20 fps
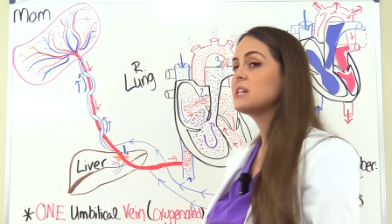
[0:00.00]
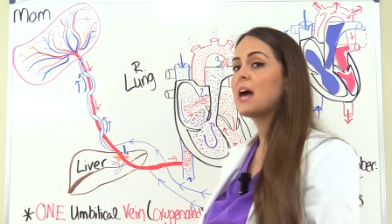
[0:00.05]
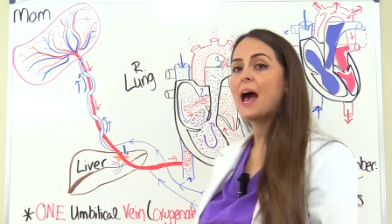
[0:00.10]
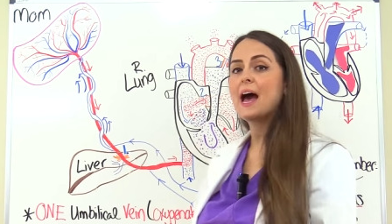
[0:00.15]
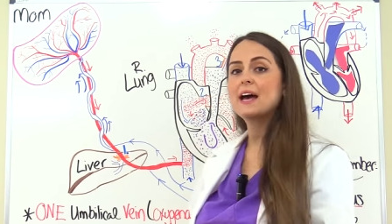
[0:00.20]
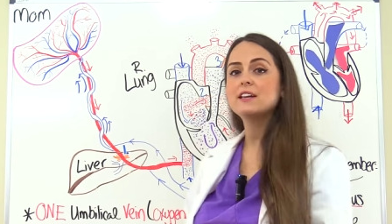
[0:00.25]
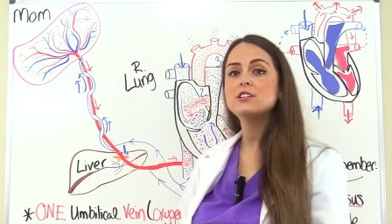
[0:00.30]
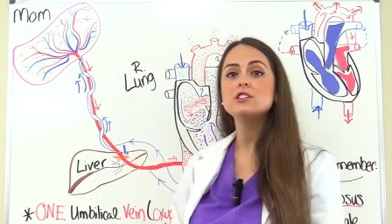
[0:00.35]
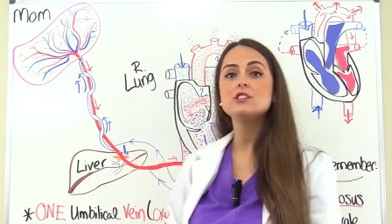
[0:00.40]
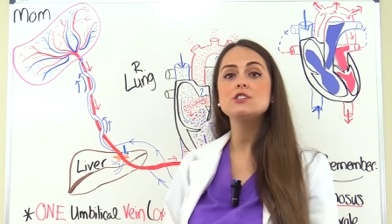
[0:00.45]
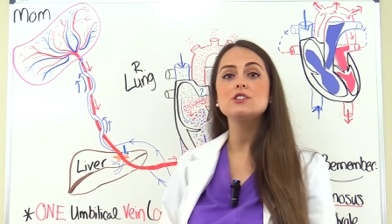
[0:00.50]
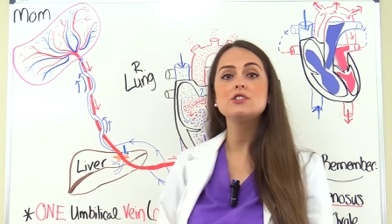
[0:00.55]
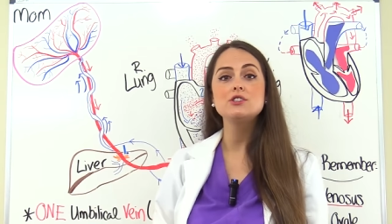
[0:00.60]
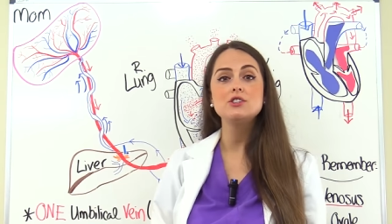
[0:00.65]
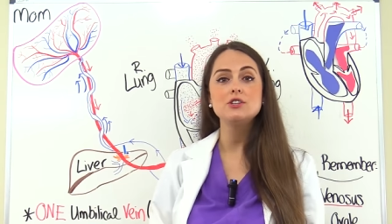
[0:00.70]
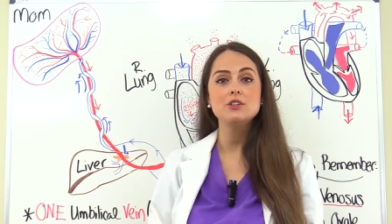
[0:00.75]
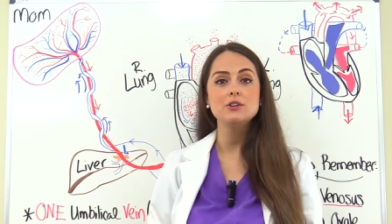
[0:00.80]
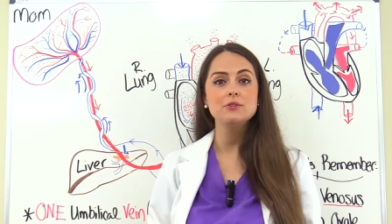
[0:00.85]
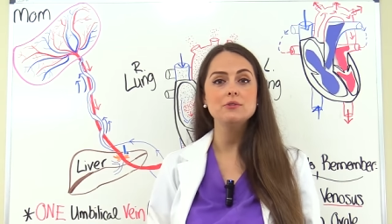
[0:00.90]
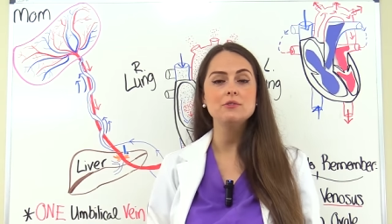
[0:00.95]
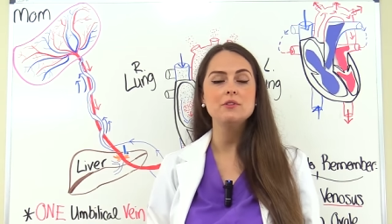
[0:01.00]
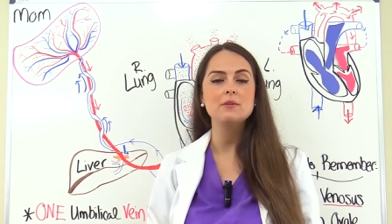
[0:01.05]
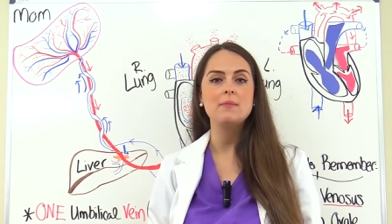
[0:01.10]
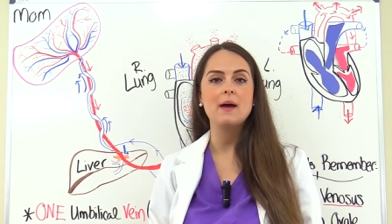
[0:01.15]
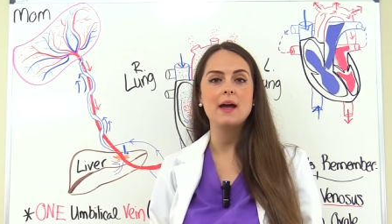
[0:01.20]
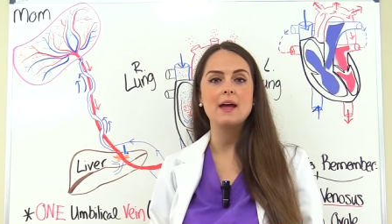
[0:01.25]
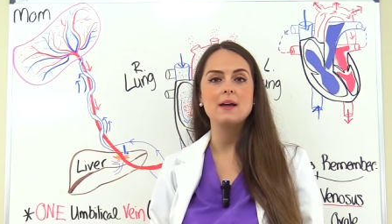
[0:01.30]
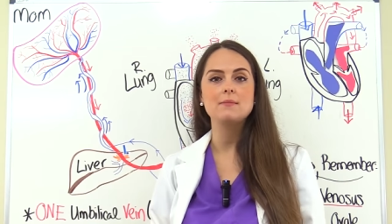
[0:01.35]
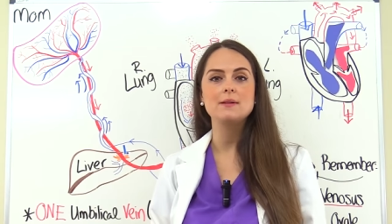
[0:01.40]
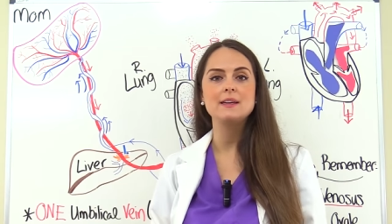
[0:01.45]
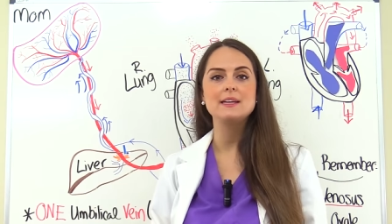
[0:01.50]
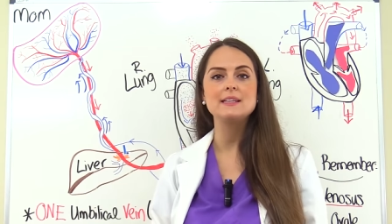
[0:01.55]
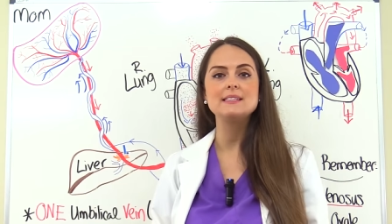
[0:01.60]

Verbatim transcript: attaches to the baby,